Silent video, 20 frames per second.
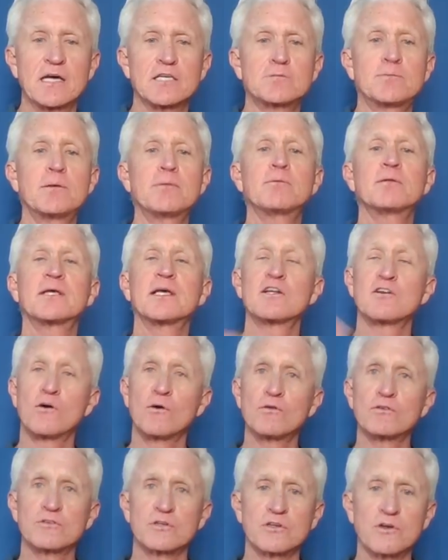Now, as people
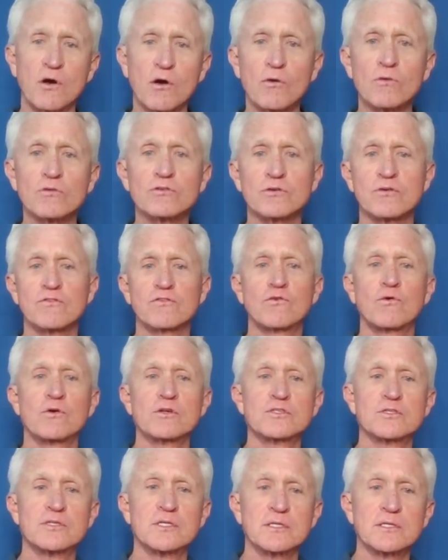get older and older, of
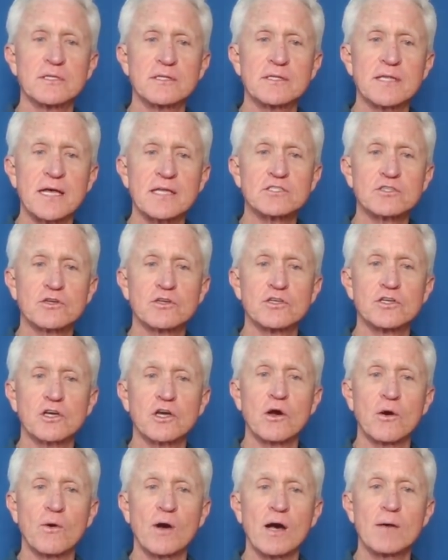course, that, that's
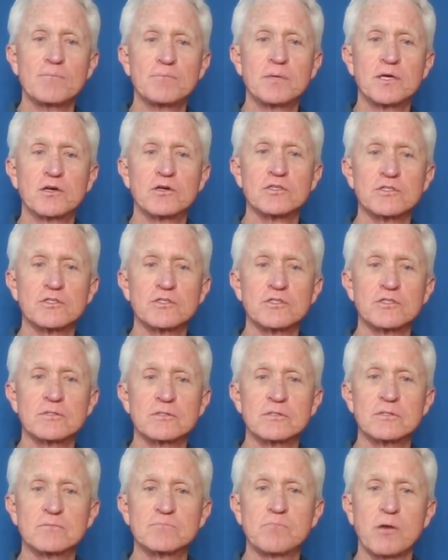going to go up
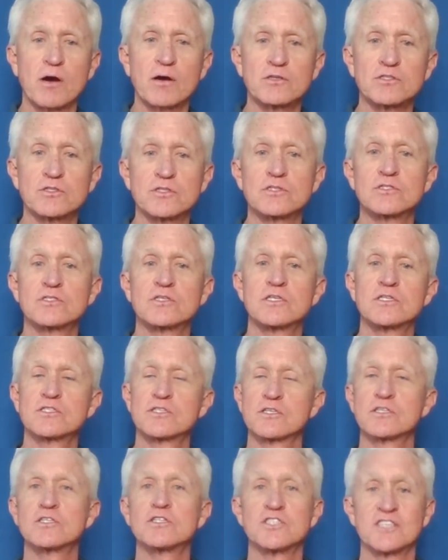because Parkinson's
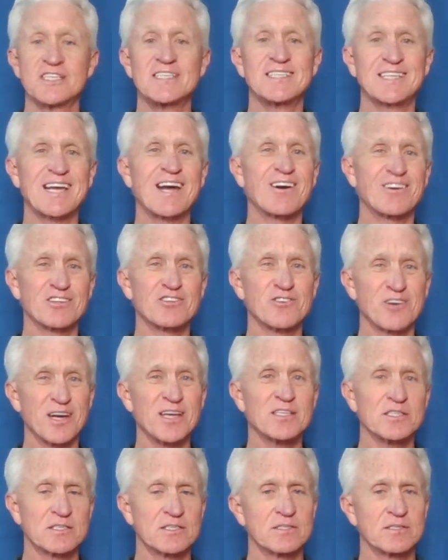is a disease
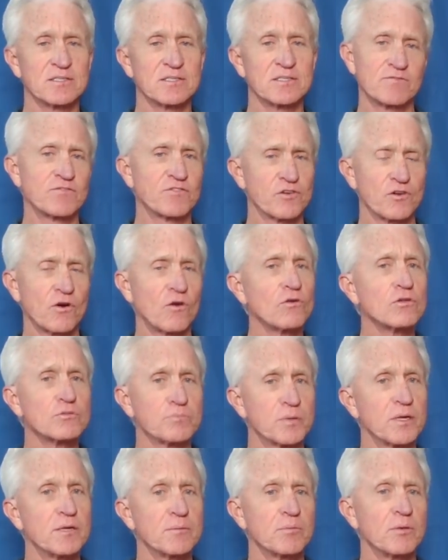characterized for
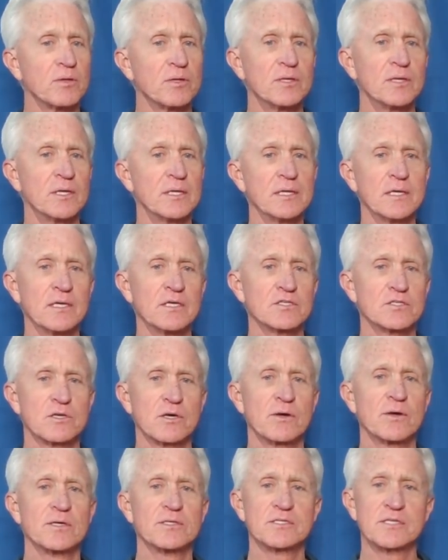old people.
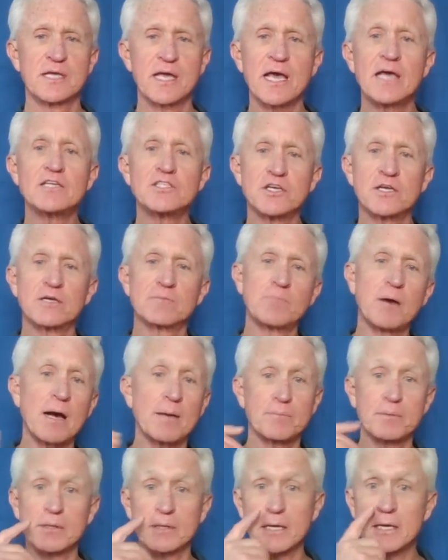So, as the aging
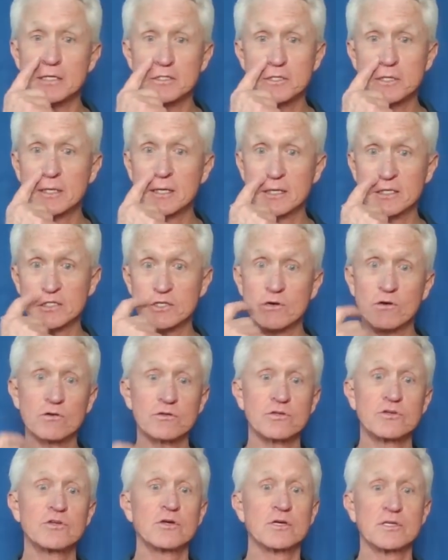population gets
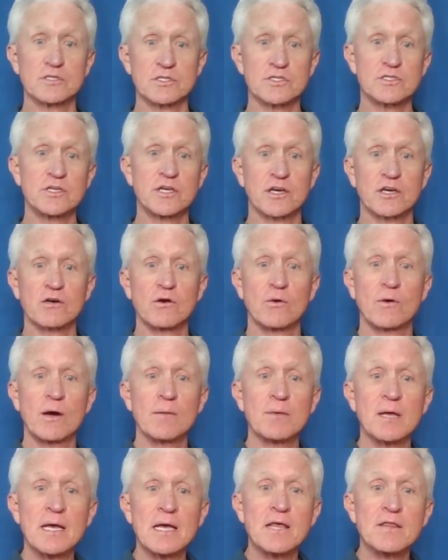older, you're going to see it
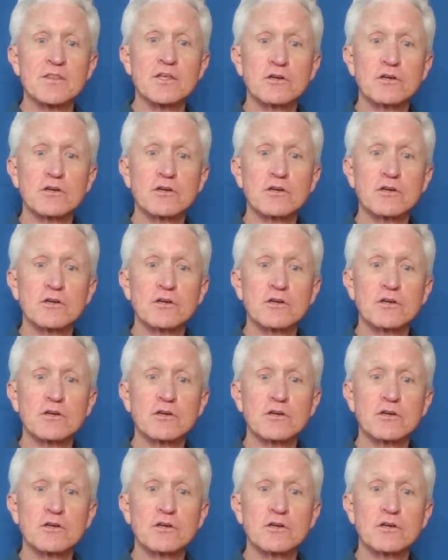go up.